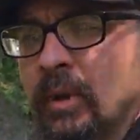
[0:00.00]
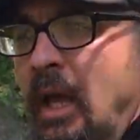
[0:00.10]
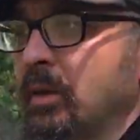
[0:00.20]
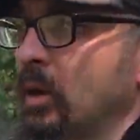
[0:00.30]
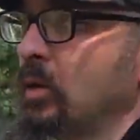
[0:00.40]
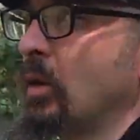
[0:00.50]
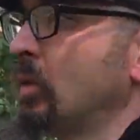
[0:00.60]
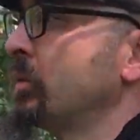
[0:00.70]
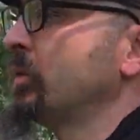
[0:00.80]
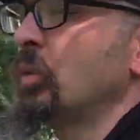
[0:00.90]
And then,
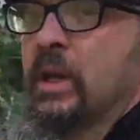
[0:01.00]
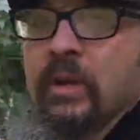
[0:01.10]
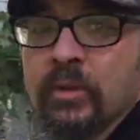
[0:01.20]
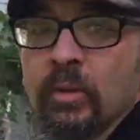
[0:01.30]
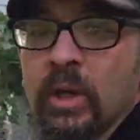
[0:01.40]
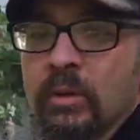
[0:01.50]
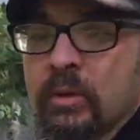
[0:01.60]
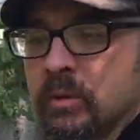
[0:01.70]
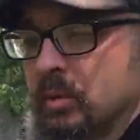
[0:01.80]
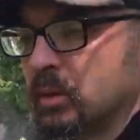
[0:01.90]
well, the wind as well.
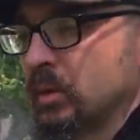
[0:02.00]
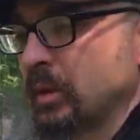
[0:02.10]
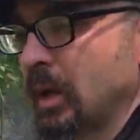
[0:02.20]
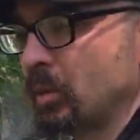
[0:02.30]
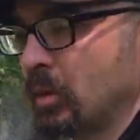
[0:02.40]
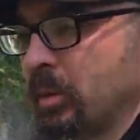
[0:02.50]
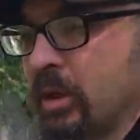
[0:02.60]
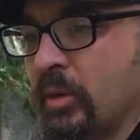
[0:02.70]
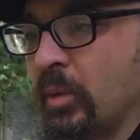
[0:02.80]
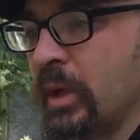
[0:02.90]
We got to worry
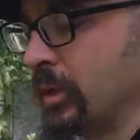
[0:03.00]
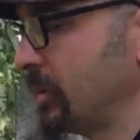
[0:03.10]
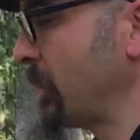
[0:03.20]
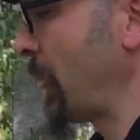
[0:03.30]
about the wind.